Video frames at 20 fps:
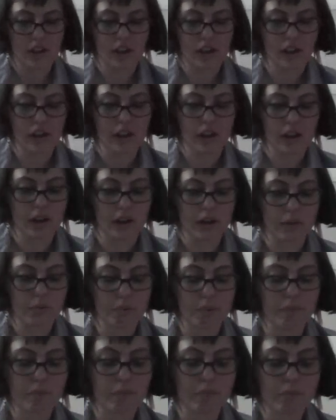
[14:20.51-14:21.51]

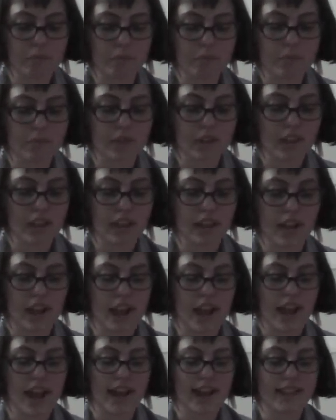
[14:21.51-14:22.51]

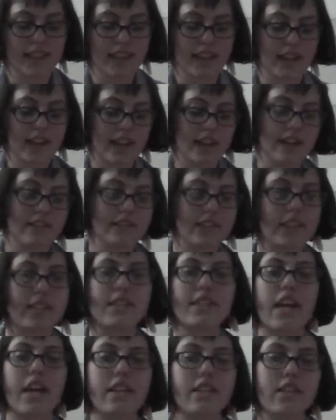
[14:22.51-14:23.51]
And then
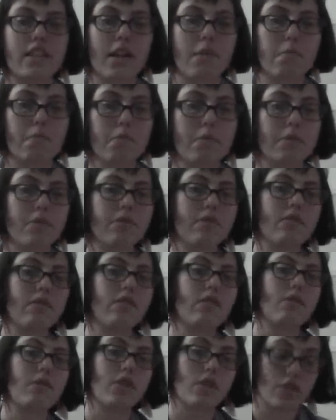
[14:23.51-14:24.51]
this ends up
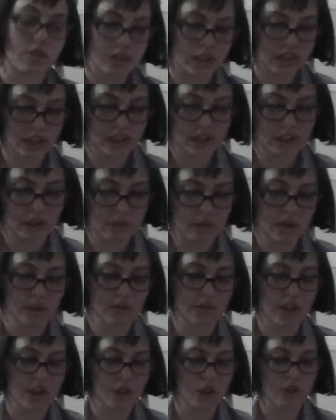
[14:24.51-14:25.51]
resulting in their
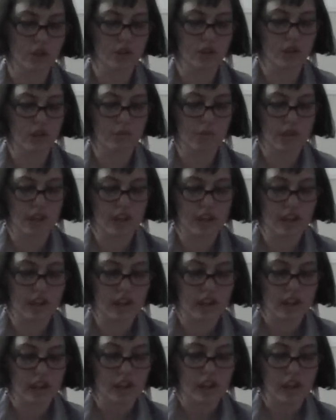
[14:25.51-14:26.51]
motivations to
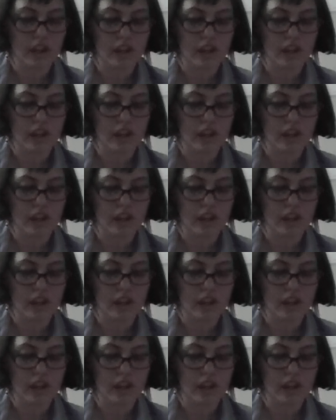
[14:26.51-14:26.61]
be